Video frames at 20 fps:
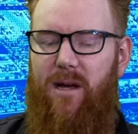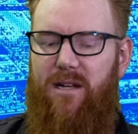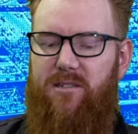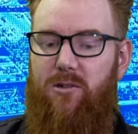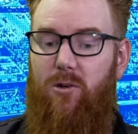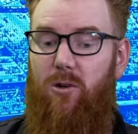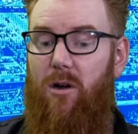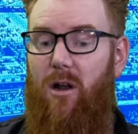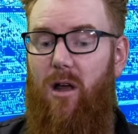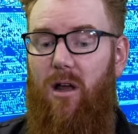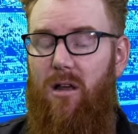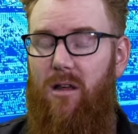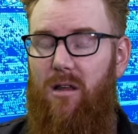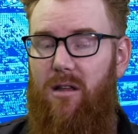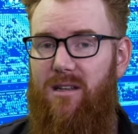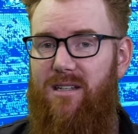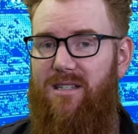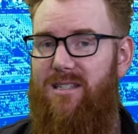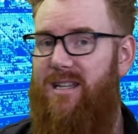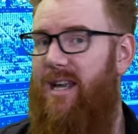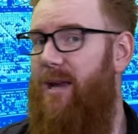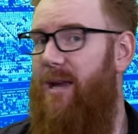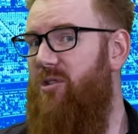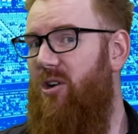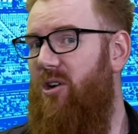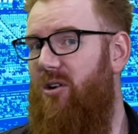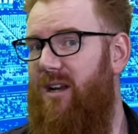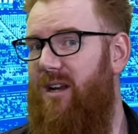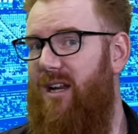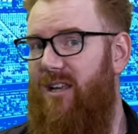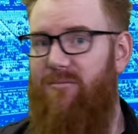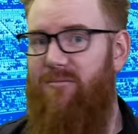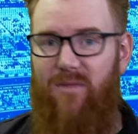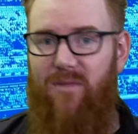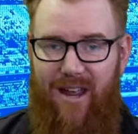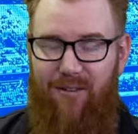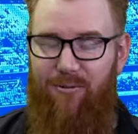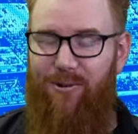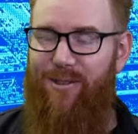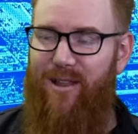Gawn is Sam Docherty.
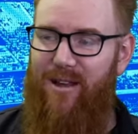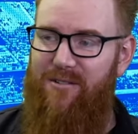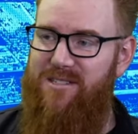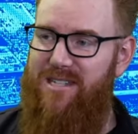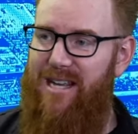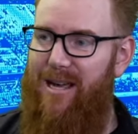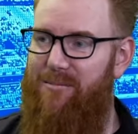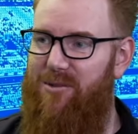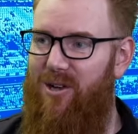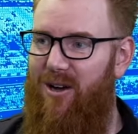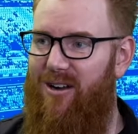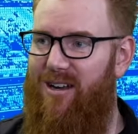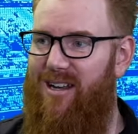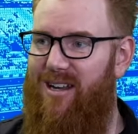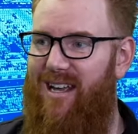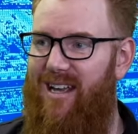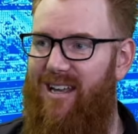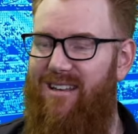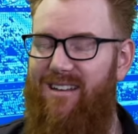Everyone loves yeah, Sam Docherty. Yeah.